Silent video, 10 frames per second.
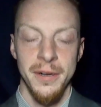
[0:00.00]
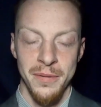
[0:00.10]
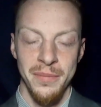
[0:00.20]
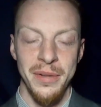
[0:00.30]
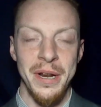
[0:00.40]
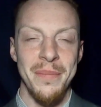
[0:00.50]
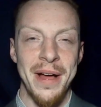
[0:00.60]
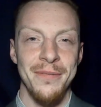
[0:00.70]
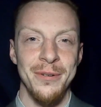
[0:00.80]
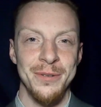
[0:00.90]
plenty of bad
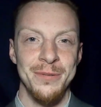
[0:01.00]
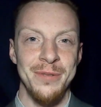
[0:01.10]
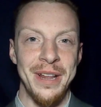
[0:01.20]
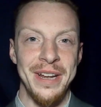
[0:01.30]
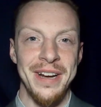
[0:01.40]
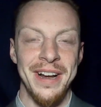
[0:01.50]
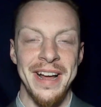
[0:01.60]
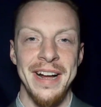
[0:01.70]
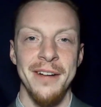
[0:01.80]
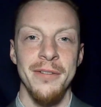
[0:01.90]
folks would rather you not
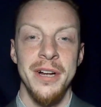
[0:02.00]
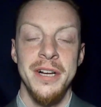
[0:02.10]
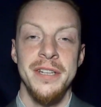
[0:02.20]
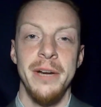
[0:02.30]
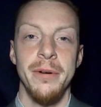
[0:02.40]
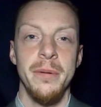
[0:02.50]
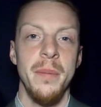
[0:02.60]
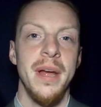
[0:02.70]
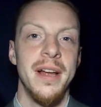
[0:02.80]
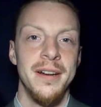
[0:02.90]
have. Today we're going to be
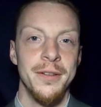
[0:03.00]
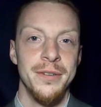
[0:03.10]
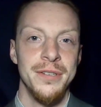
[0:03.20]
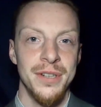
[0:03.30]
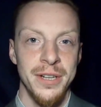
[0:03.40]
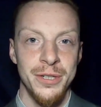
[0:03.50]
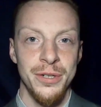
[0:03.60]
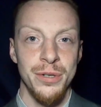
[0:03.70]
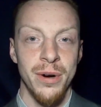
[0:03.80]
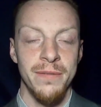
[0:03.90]
making another installation
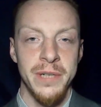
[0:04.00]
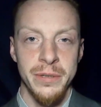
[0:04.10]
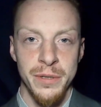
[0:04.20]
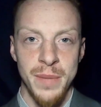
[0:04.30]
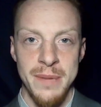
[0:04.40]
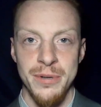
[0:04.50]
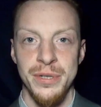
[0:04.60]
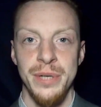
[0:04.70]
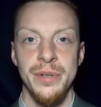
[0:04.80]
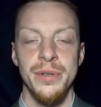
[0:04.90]
to our Federalist Papers
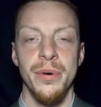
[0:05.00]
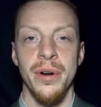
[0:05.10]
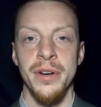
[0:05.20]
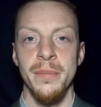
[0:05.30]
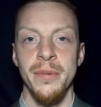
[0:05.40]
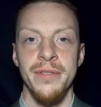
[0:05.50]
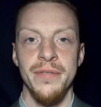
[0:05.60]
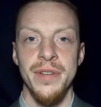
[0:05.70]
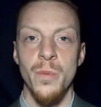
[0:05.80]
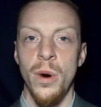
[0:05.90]
series going on number
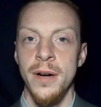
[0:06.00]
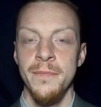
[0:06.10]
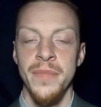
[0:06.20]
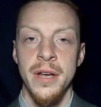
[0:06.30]
51.